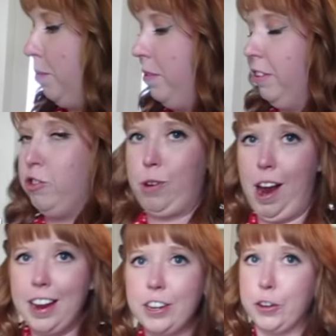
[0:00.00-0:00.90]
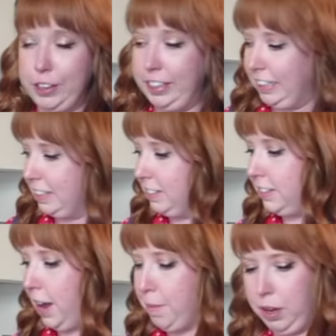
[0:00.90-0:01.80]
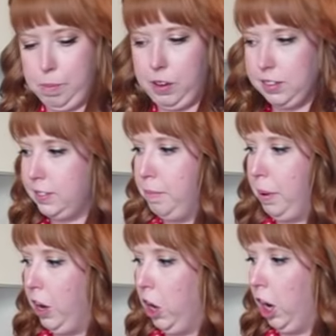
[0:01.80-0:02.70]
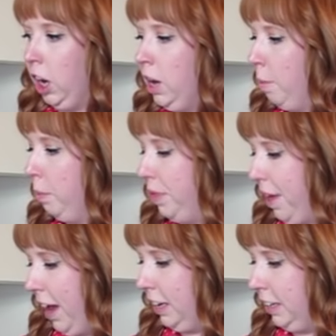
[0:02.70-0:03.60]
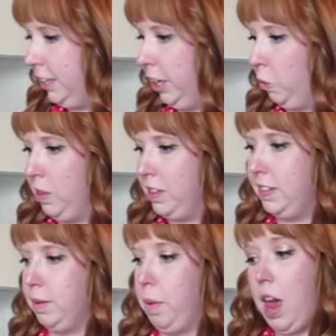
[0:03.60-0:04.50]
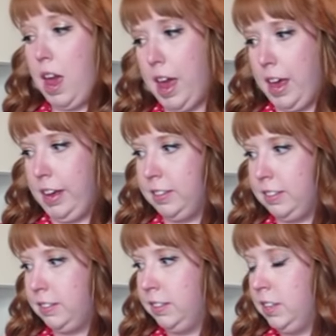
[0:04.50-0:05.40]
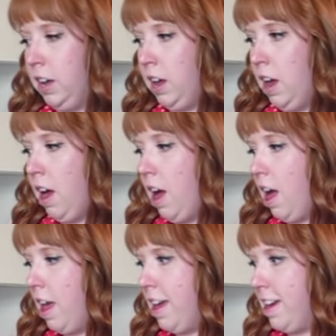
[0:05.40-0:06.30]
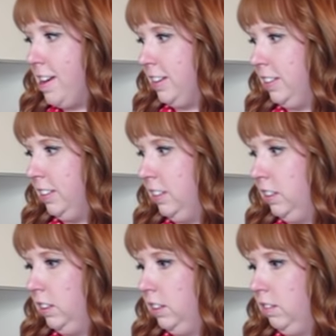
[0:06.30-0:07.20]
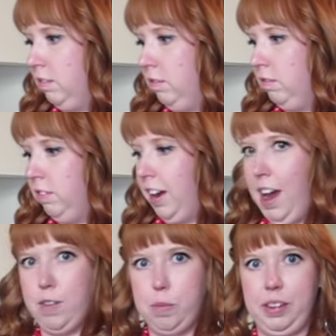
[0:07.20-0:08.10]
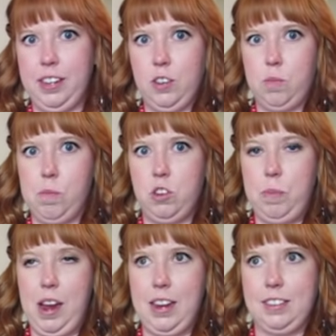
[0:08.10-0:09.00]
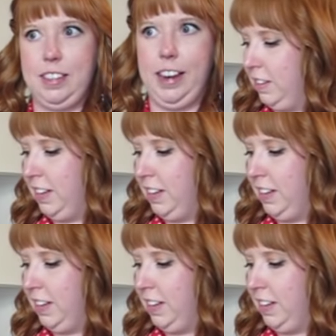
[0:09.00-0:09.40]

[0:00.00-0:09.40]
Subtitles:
up the dry ingredients. I'm gonna melt some butter, put that in here with some eggs, and I haven't planned much past that.